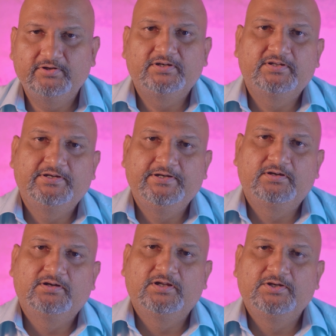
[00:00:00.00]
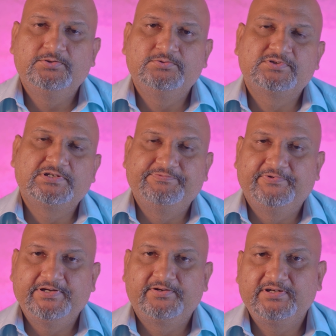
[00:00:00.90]
the internal use
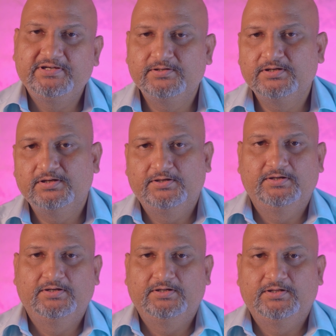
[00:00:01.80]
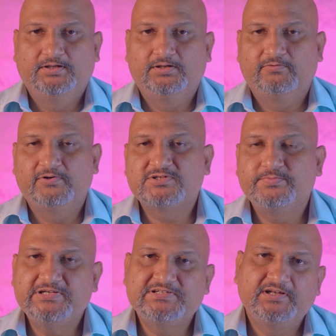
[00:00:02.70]
inventory. Now, what's
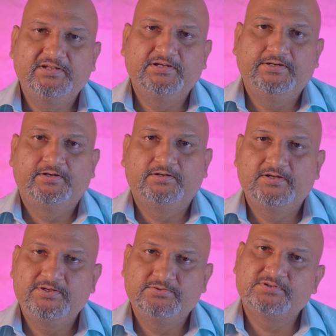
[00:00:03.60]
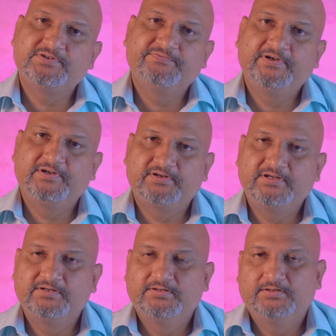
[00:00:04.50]
basically the internal use inventory?
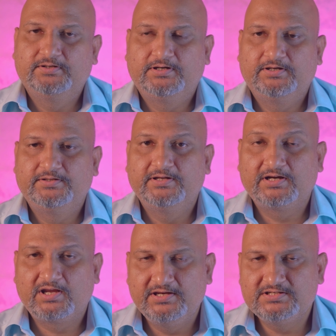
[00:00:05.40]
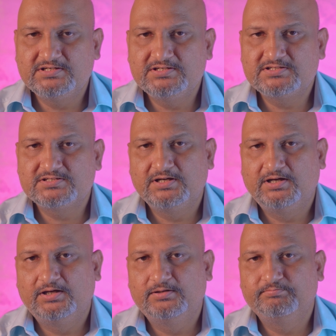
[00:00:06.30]
There are cases
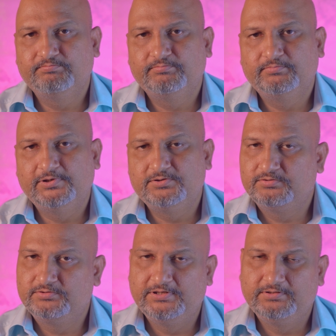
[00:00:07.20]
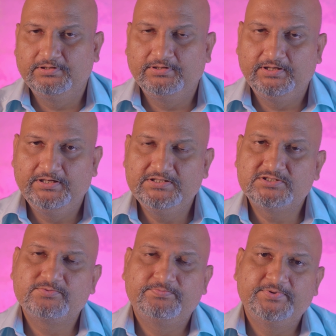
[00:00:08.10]
in
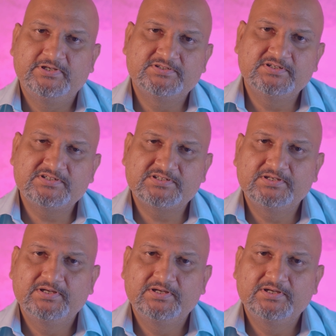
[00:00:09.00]
each business